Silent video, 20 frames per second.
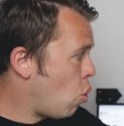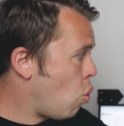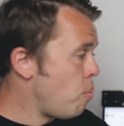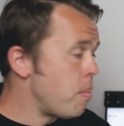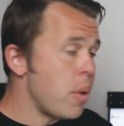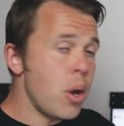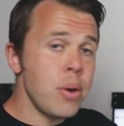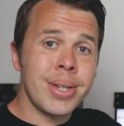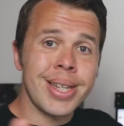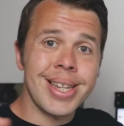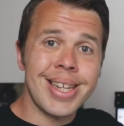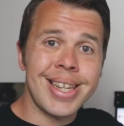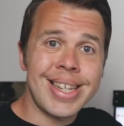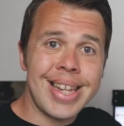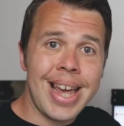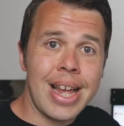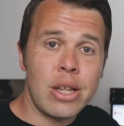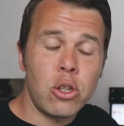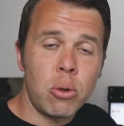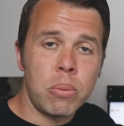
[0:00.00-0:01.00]
almost
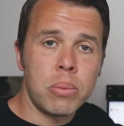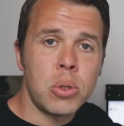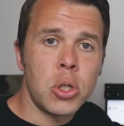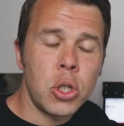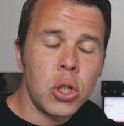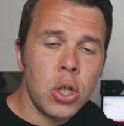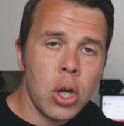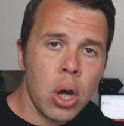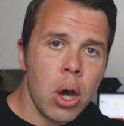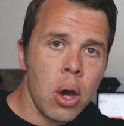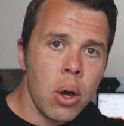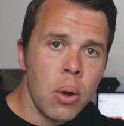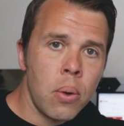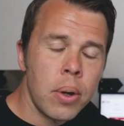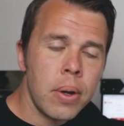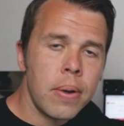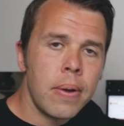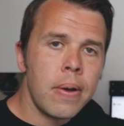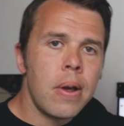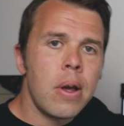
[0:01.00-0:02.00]
set up to go,
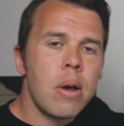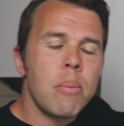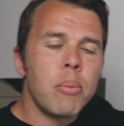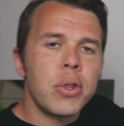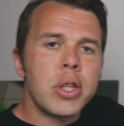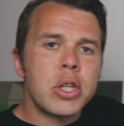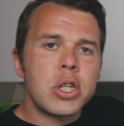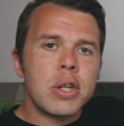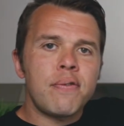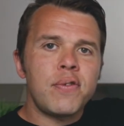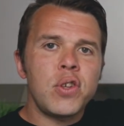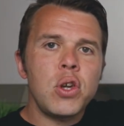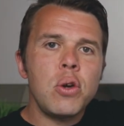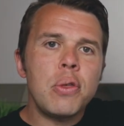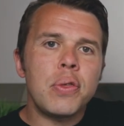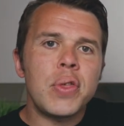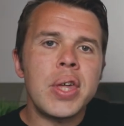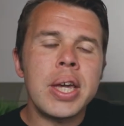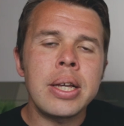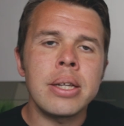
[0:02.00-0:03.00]
but there's a
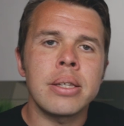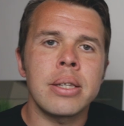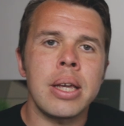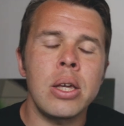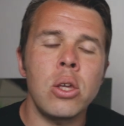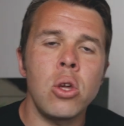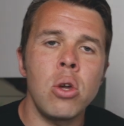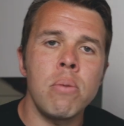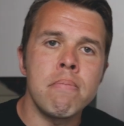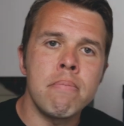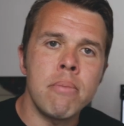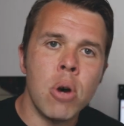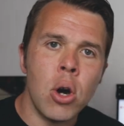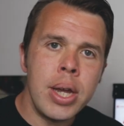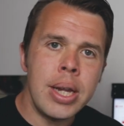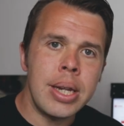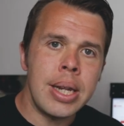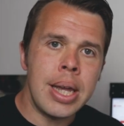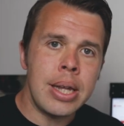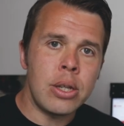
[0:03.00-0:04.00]
few things that you
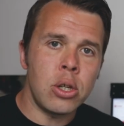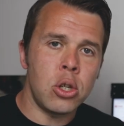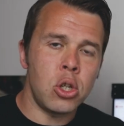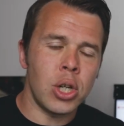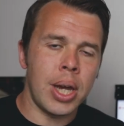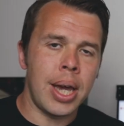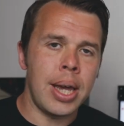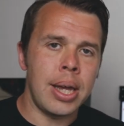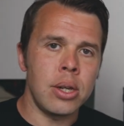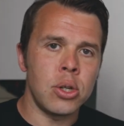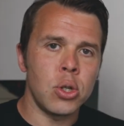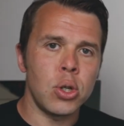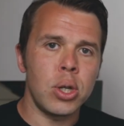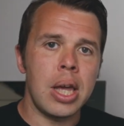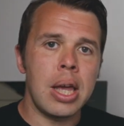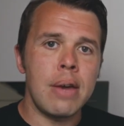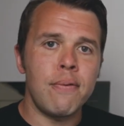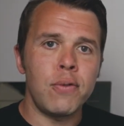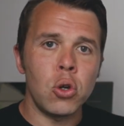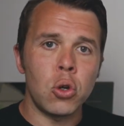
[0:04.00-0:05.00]
might need to change
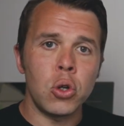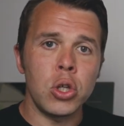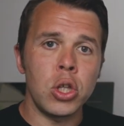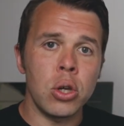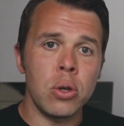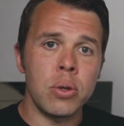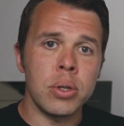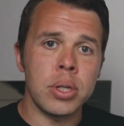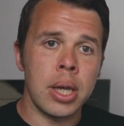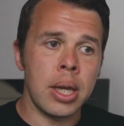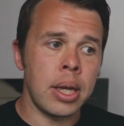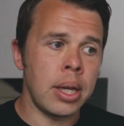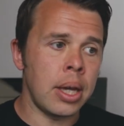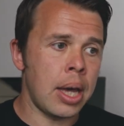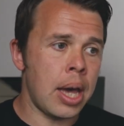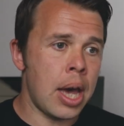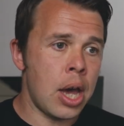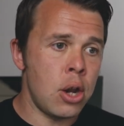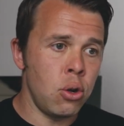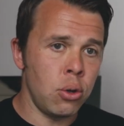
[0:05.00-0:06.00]
if you're using
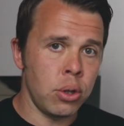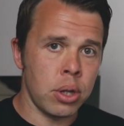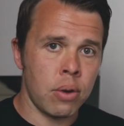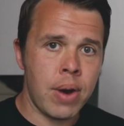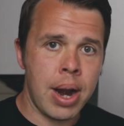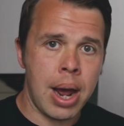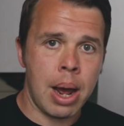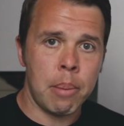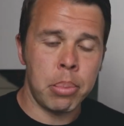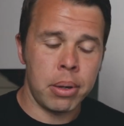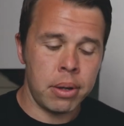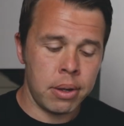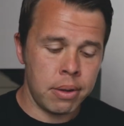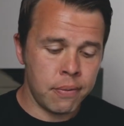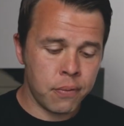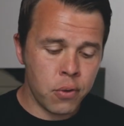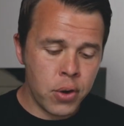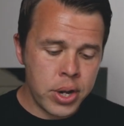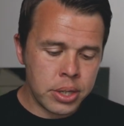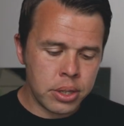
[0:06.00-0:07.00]
another app.
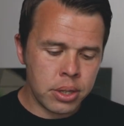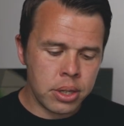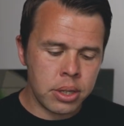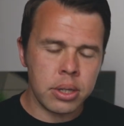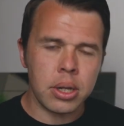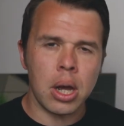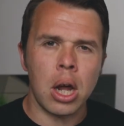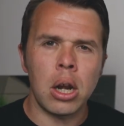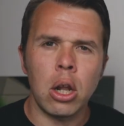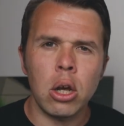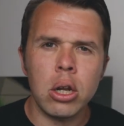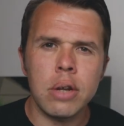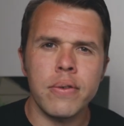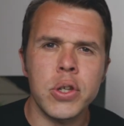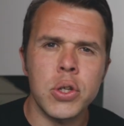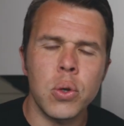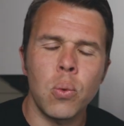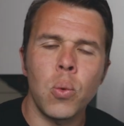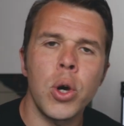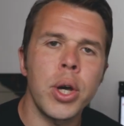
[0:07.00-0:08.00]
For instance, a lot of
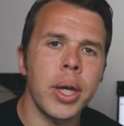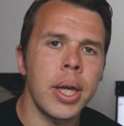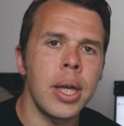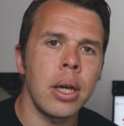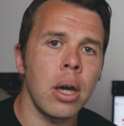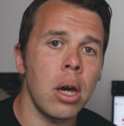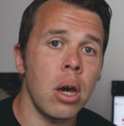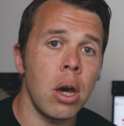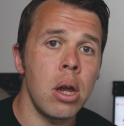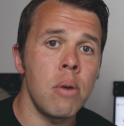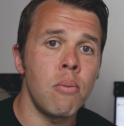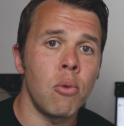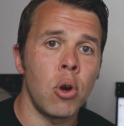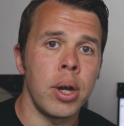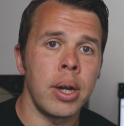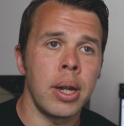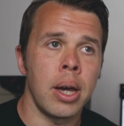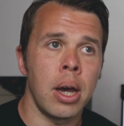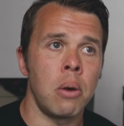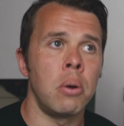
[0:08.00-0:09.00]
us are working at home
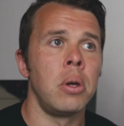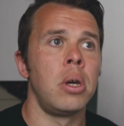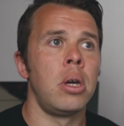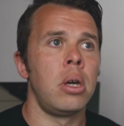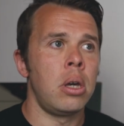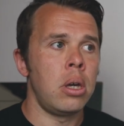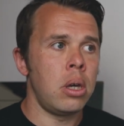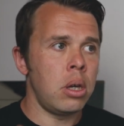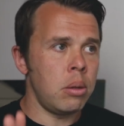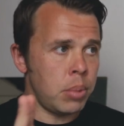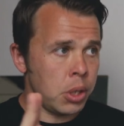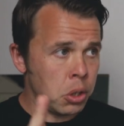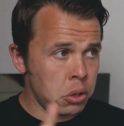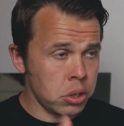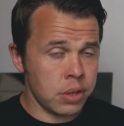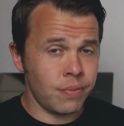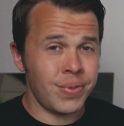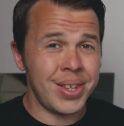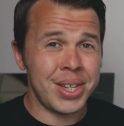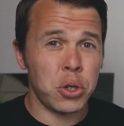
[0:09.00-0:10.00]
right now
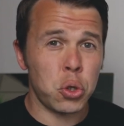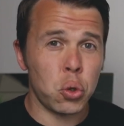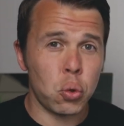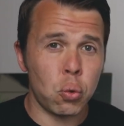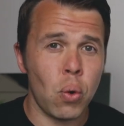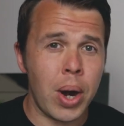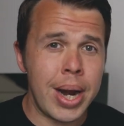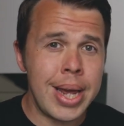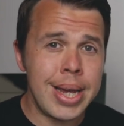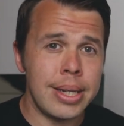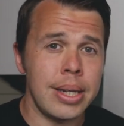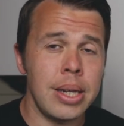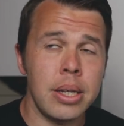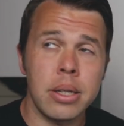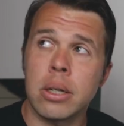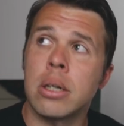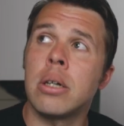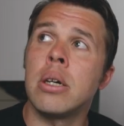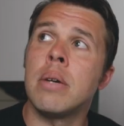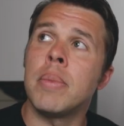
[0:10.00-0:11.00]
because of this crazy
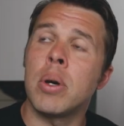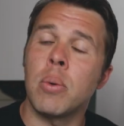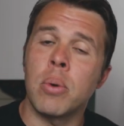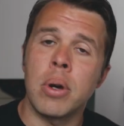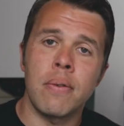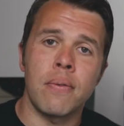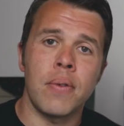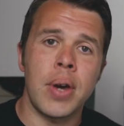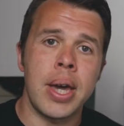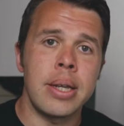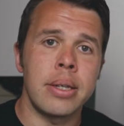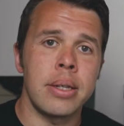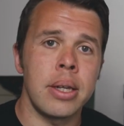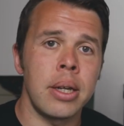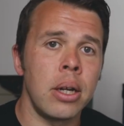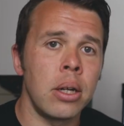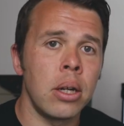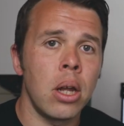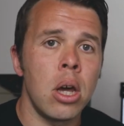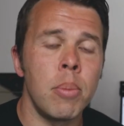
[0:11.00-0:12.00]
time that we're
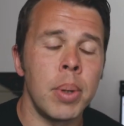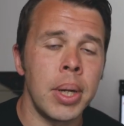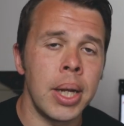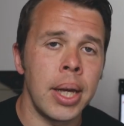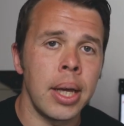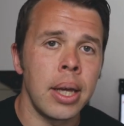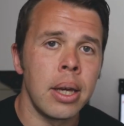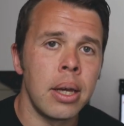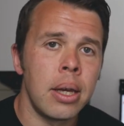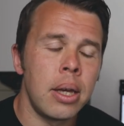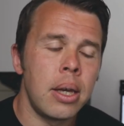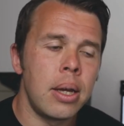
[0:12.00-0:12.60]
facing globally.